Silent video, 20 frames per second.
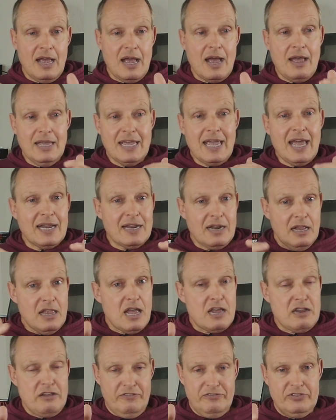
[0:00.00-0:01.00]
I get a
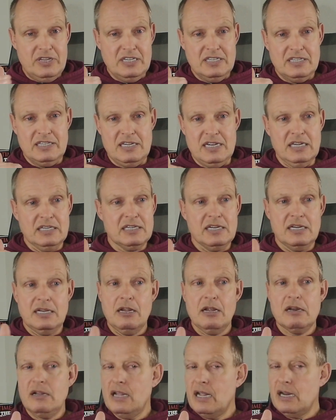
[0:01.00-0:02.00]
lot of these things, and a
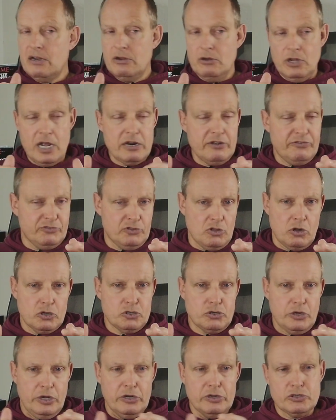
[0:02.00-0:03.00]
lot of dog
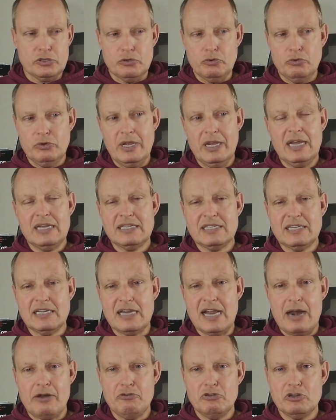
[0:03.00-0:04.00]
trainers do. They get
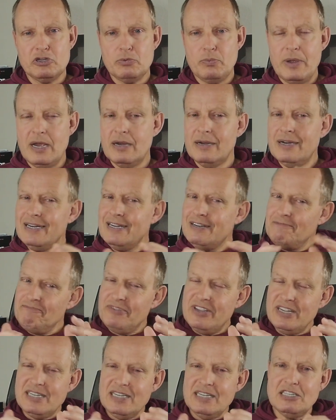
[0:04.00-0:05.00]
scenarios where
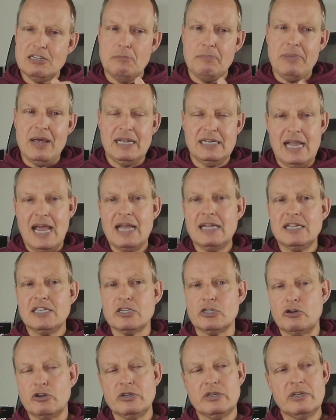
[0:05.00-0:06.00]
this is the best
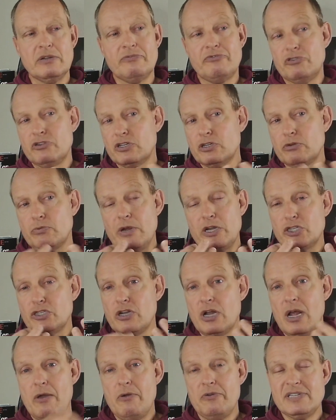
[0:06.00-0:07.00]
answer, and the first
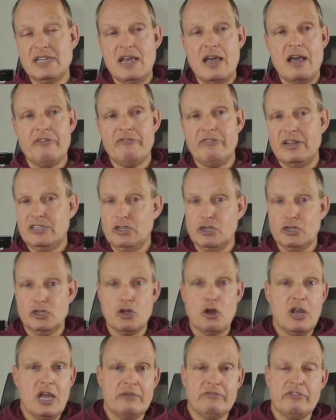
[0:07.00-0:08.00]
question I always have, has your
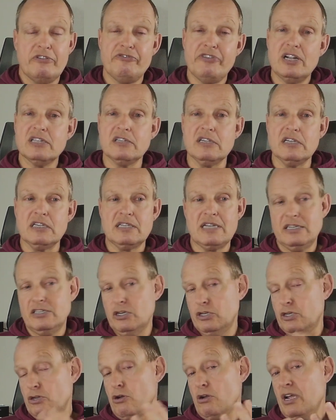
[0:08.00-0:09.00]
dog ever felt this? Has
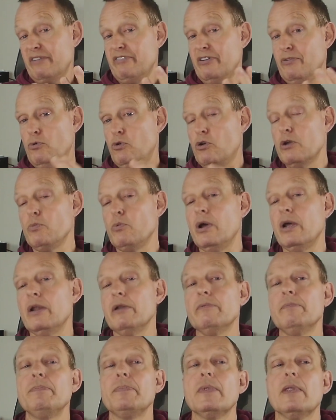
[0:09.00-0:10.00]
your dog ever worn one?
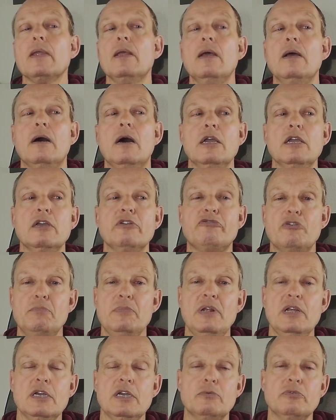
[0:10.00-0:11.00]
Are you
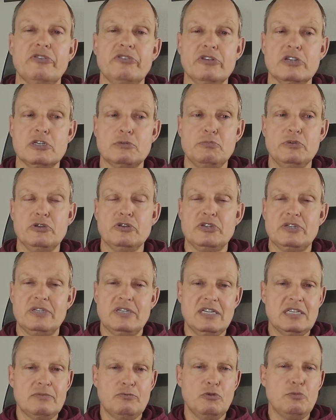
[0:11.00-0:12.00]
familiar with this? Because
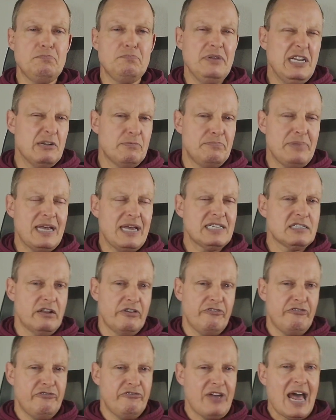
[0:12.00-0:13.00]
this would be the best
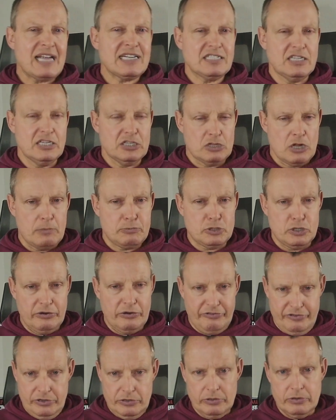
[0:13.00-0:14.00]
and fastest option
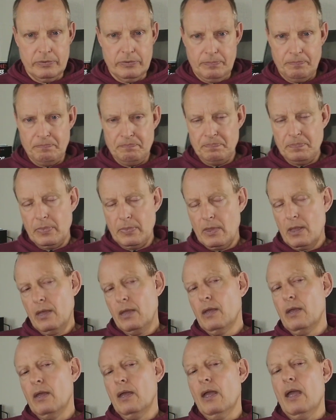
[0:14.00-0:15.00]
for you.
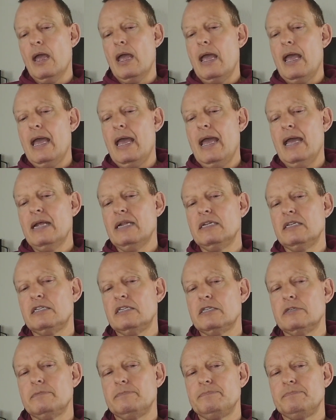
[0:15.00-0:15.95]
And